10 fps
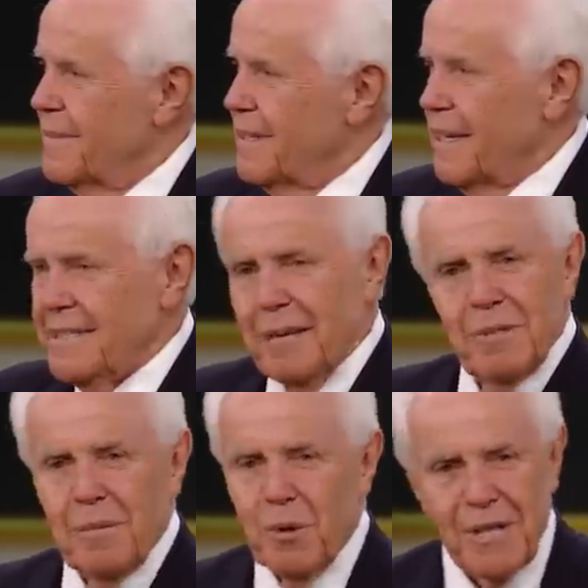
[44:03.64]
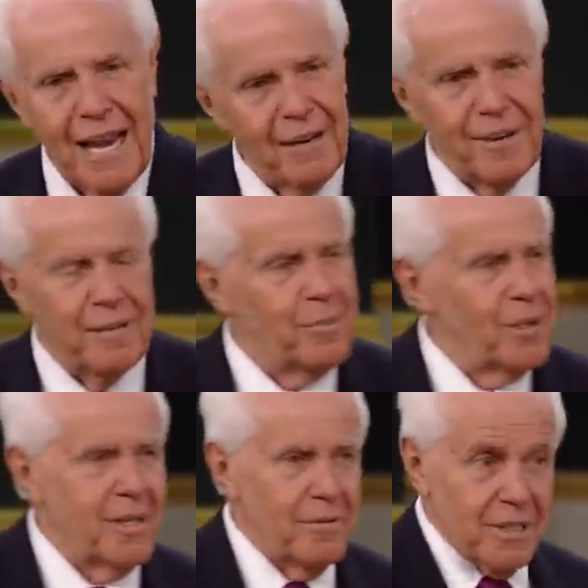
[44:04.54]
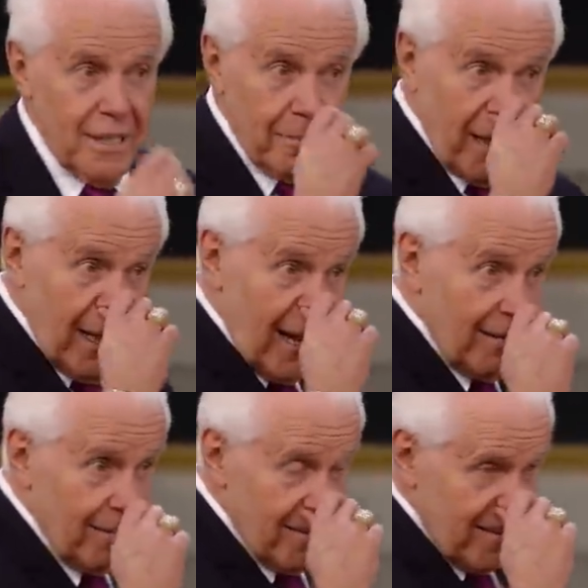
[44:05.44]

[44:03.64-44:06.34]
Because he was the most aggravating person I've ever seen in my life.